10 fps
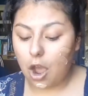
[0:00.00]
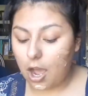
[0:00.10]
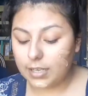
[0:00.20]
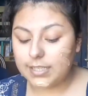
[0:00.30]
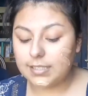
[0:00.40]

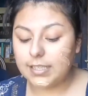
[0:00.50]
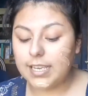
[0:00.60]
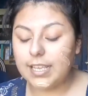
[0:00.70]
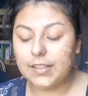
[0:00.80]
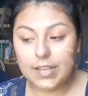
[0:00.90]

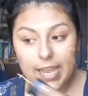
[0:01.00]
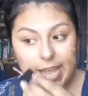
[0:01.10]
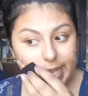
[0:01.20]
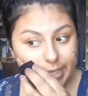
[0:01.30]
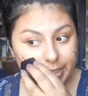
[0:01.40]
Honestly, it
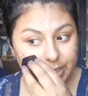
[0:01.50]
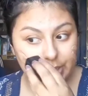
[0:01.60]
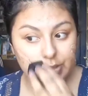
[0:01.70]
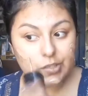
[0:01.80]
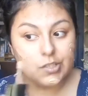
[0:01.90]
has
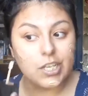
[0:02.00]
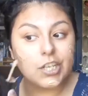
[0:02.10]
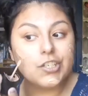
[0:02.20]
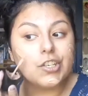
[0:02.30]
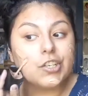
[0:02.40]

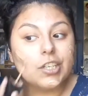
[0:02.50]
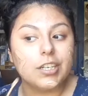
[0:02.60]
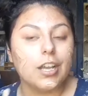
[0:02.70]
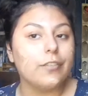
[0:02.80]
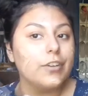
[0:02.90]
such good
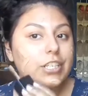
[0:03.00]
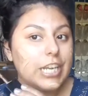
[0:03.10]
coverage,